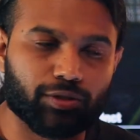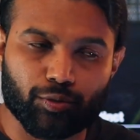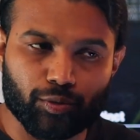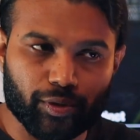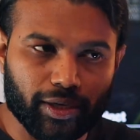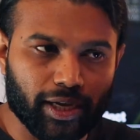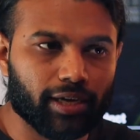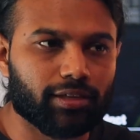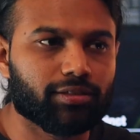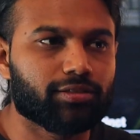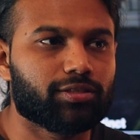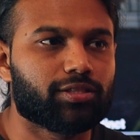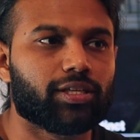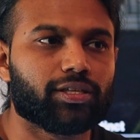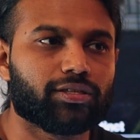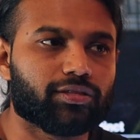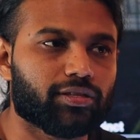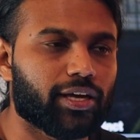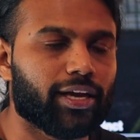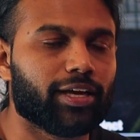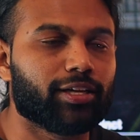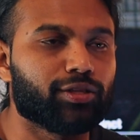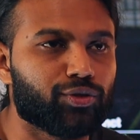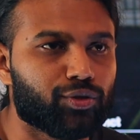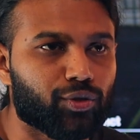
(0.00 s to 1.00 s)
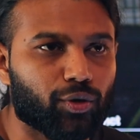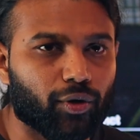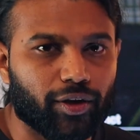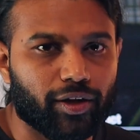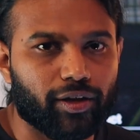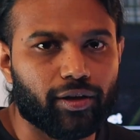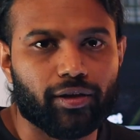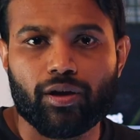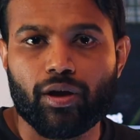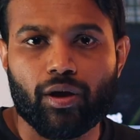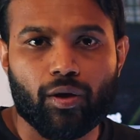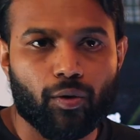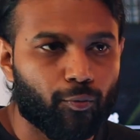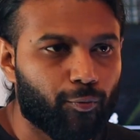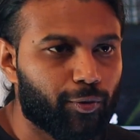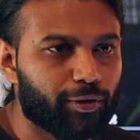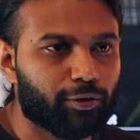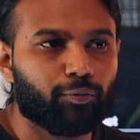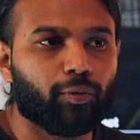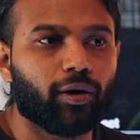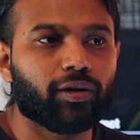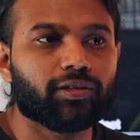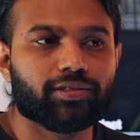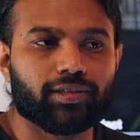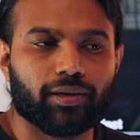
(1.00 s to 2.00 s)
You can just enjoy with
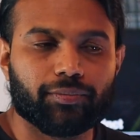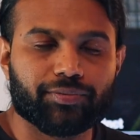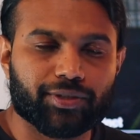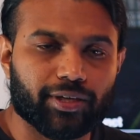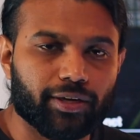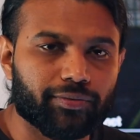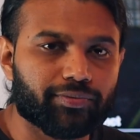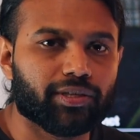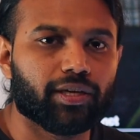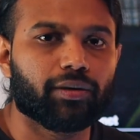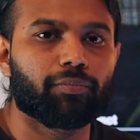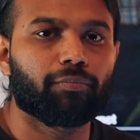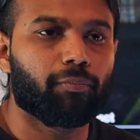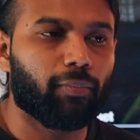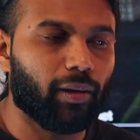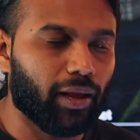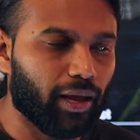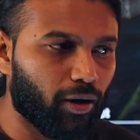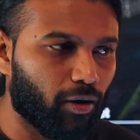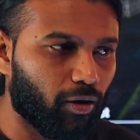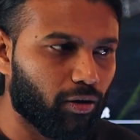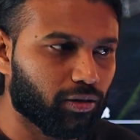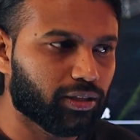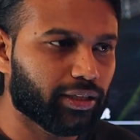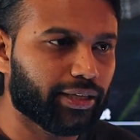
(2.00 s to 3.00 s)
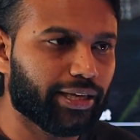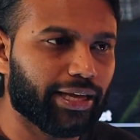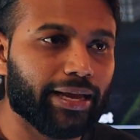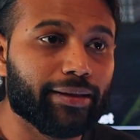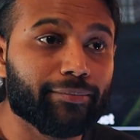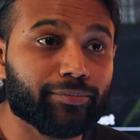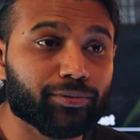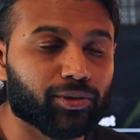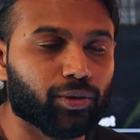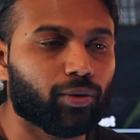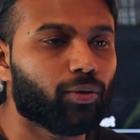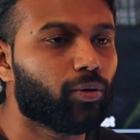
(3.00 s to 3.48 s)
one subscription, play all the games,